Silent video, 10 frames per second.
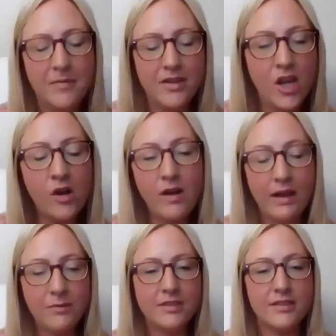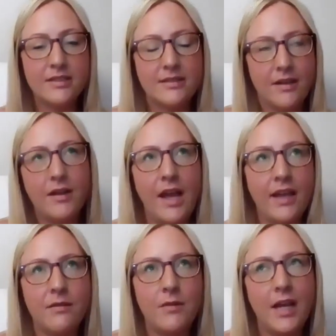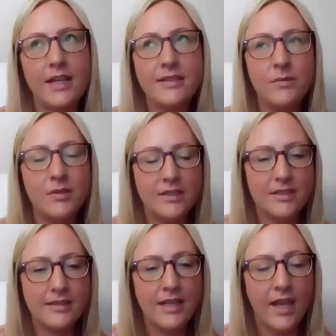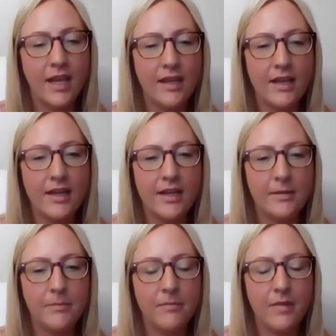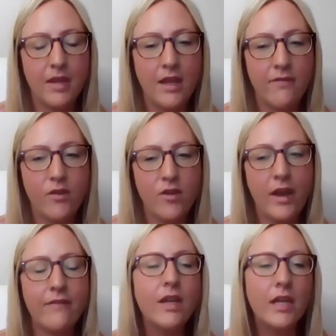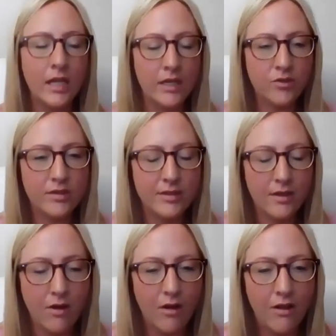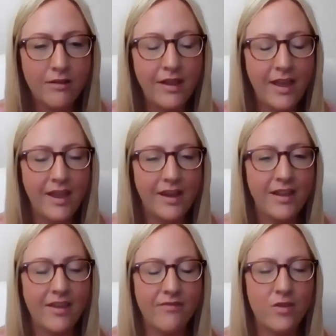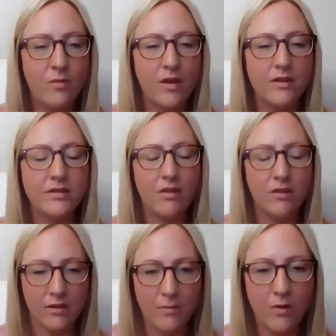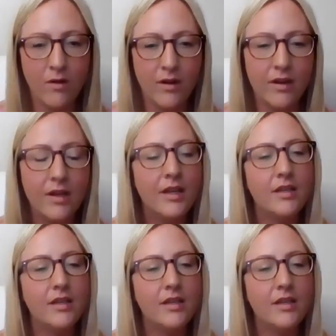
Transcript: No, I would just, I guess I would just say, if you have any interest at all, and if you want to learn more,